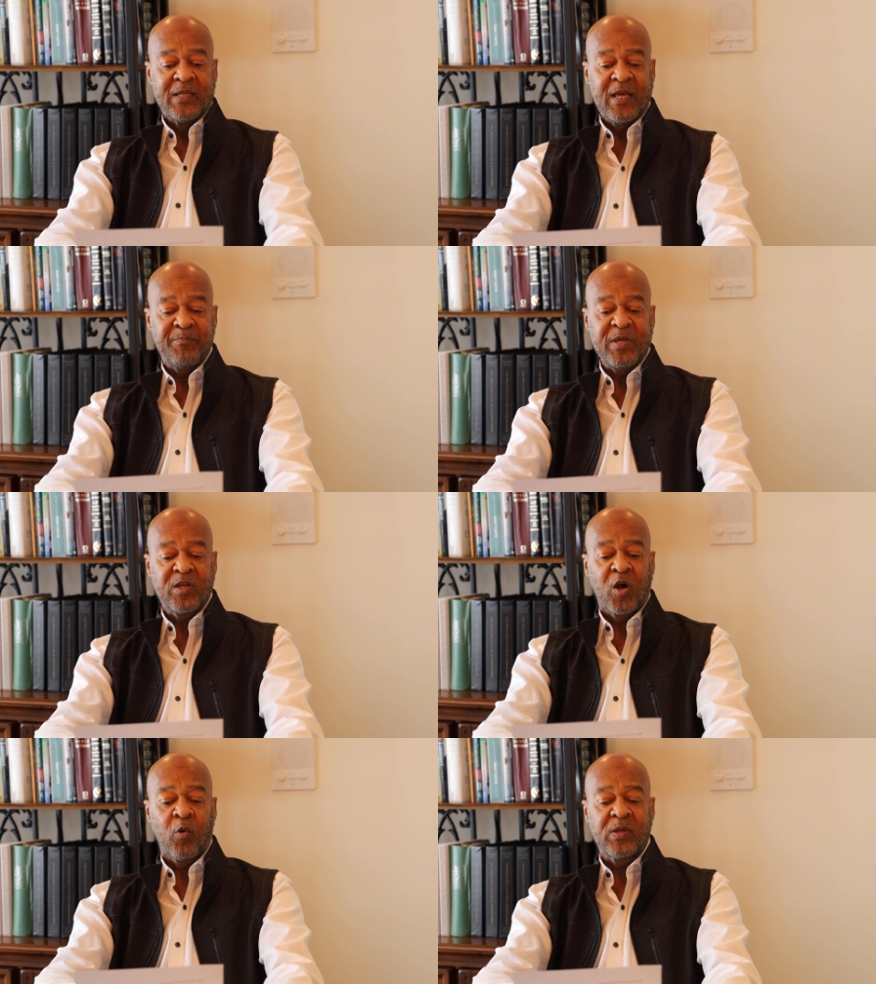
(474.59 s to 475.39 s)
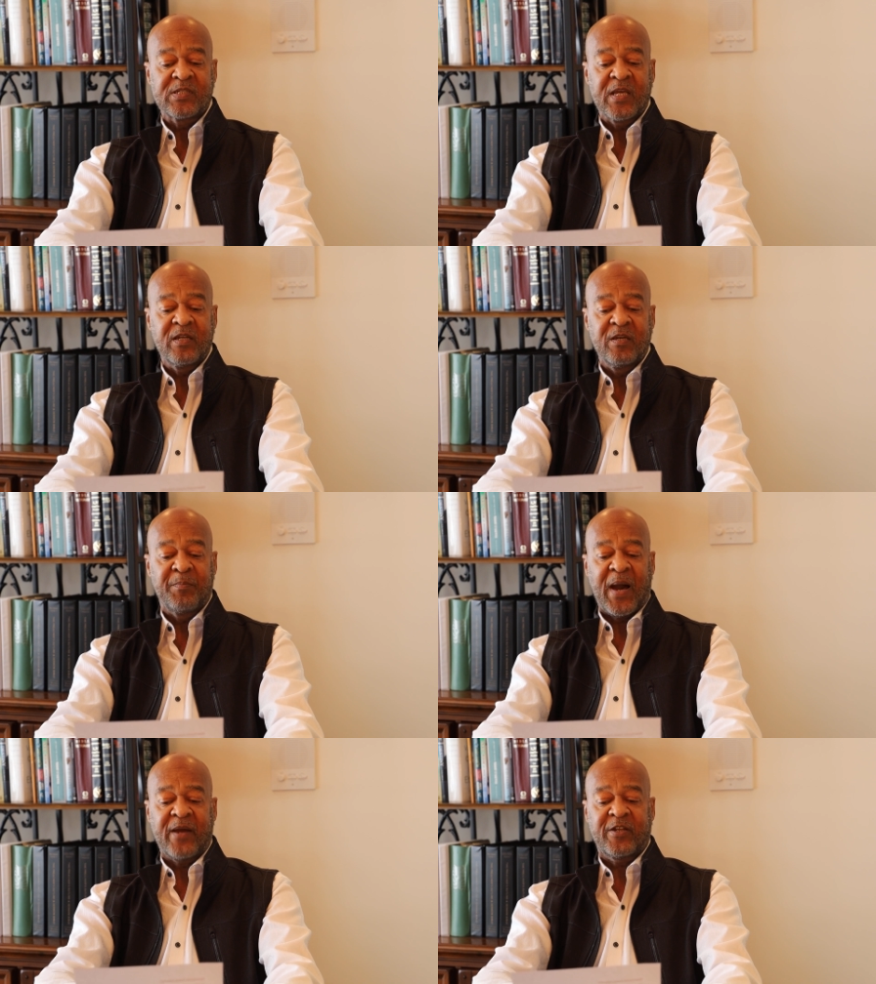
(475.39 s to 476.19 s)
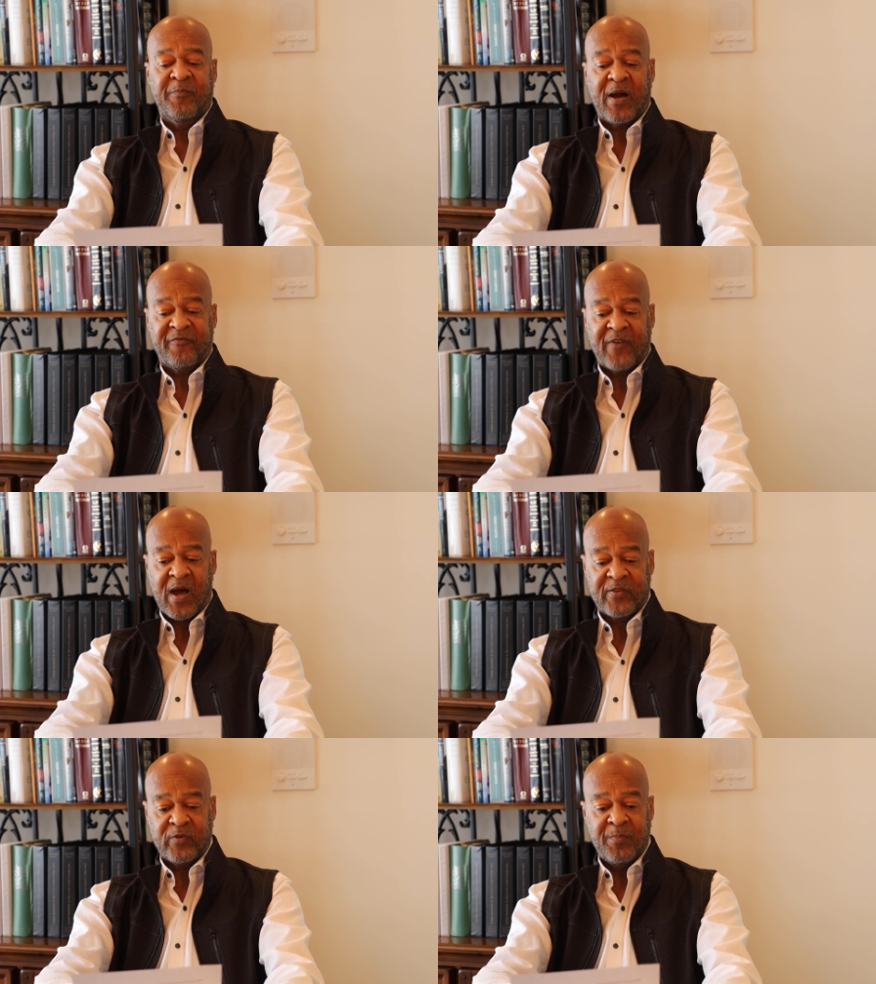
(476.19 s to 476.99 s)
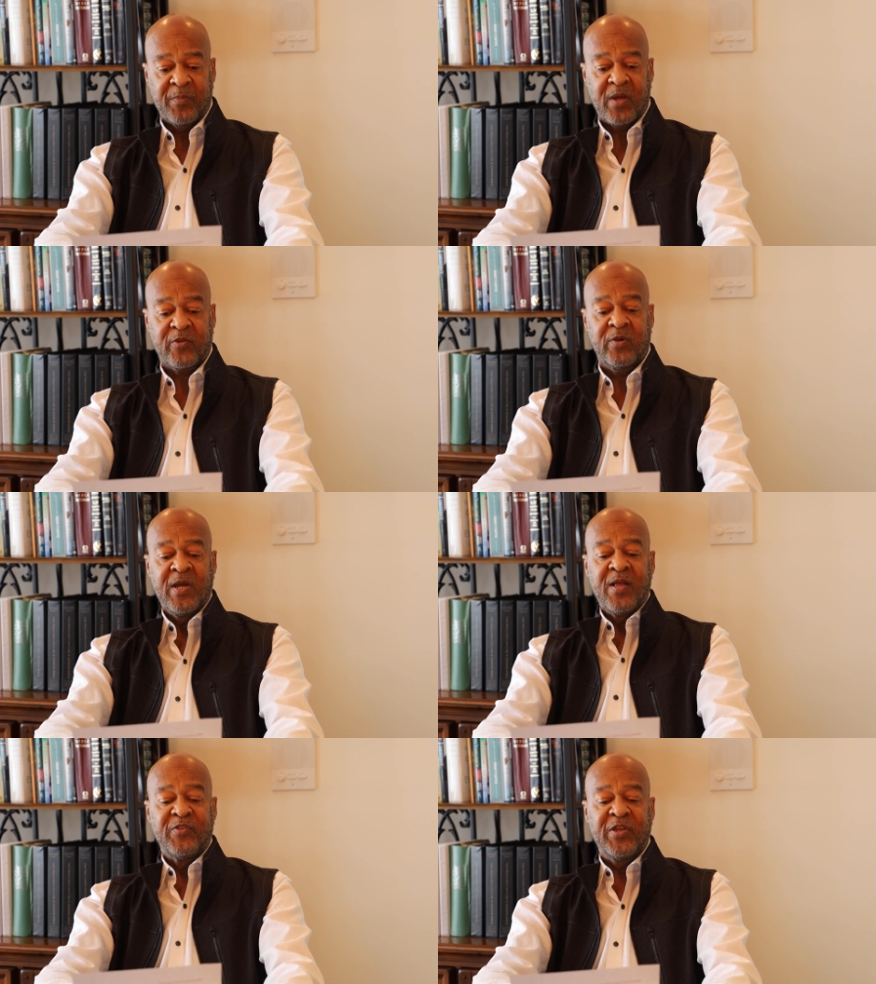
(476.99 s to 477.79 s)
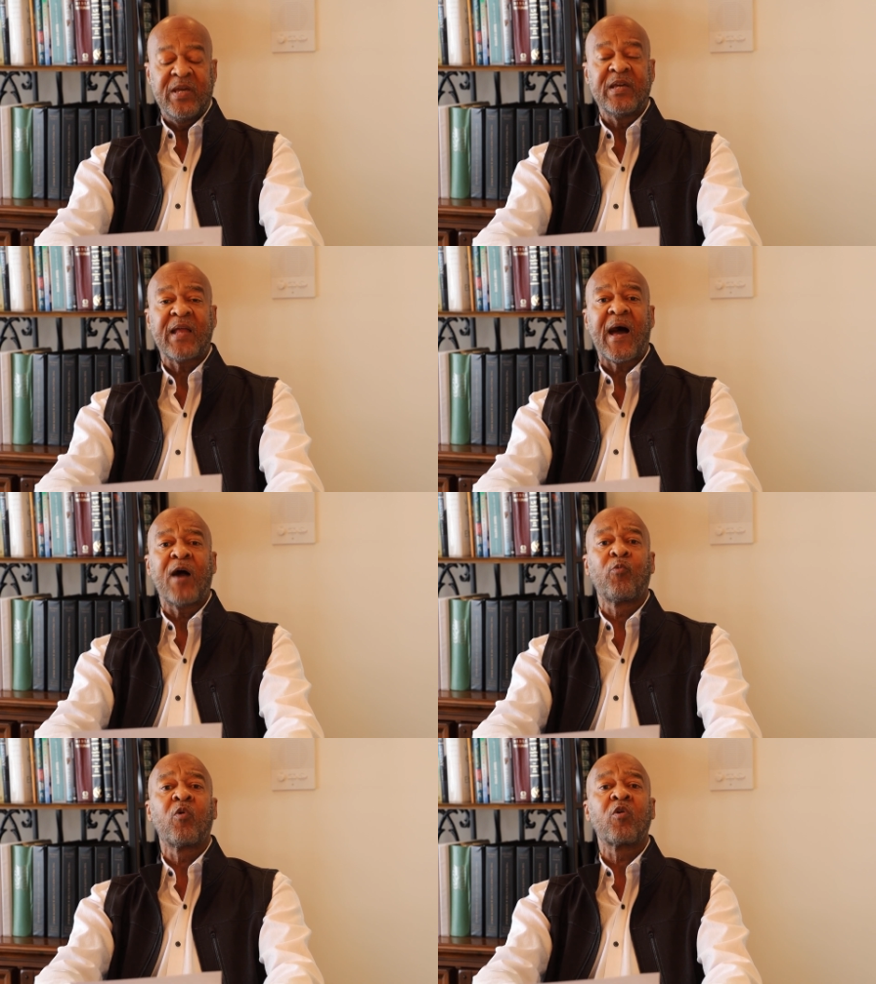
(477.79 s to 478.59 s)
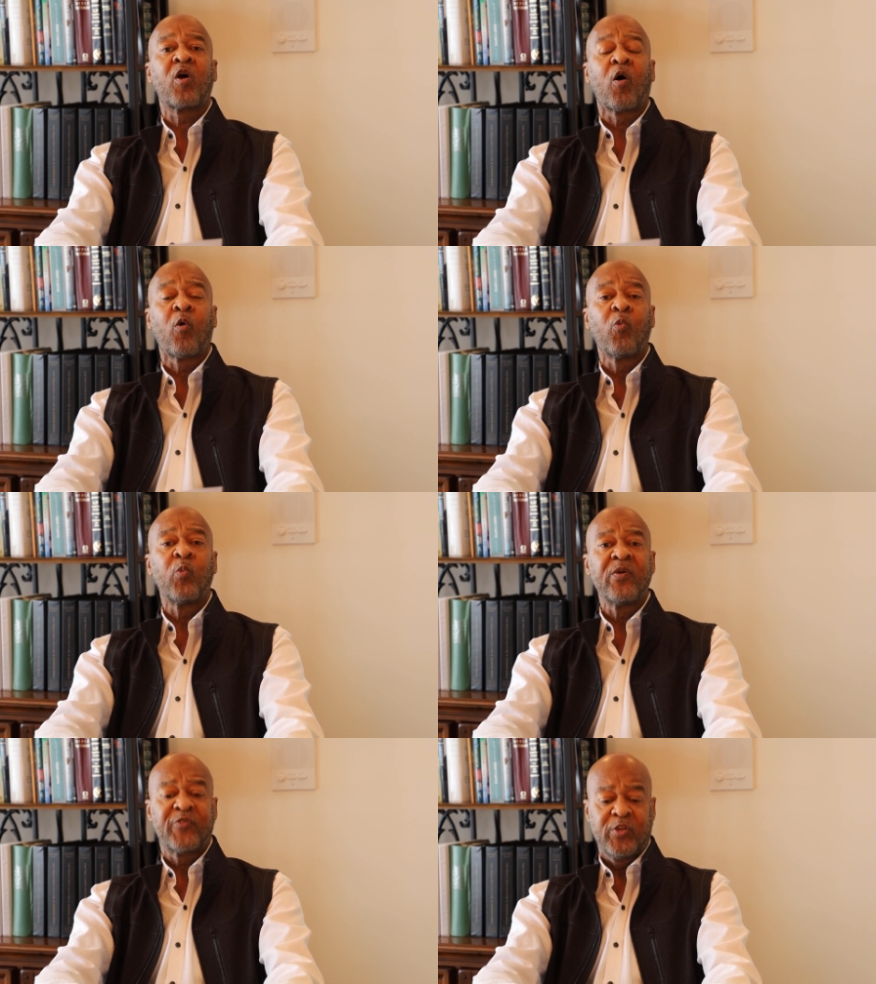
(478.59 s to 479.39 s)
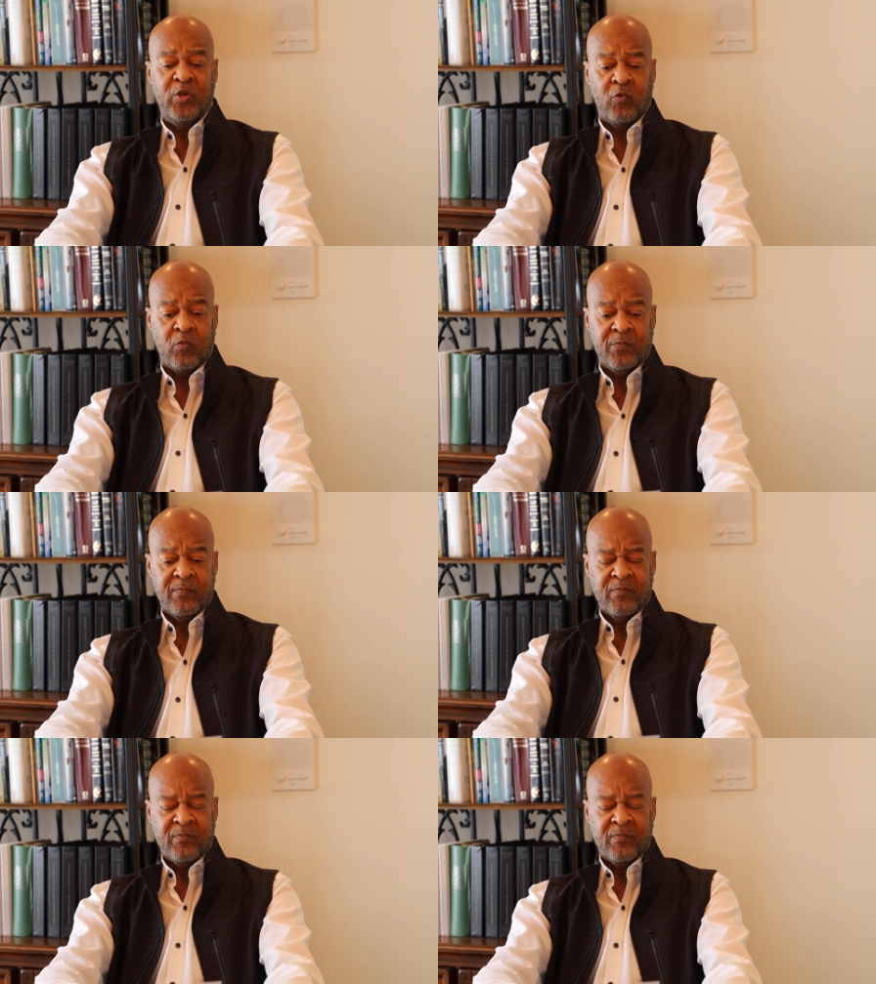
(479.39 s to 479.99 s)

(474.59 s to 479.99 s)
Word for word: let me go and say goodbye to my father and mother, then I will go with you.